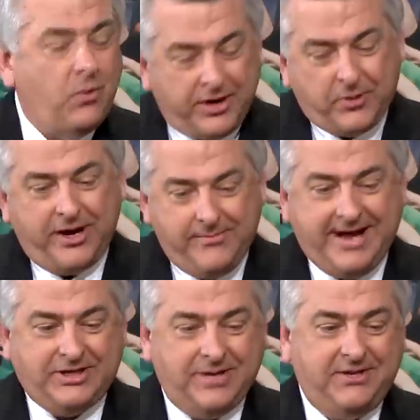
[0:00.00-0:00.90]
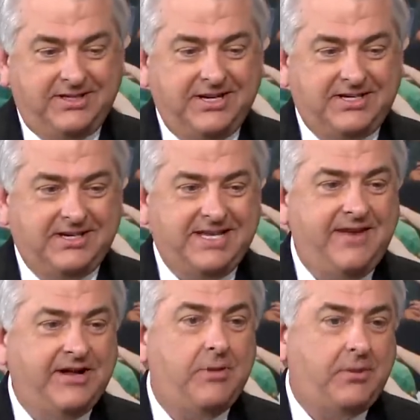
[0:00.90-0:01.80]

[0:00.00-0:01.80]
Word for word: what a great matchup this is because they've now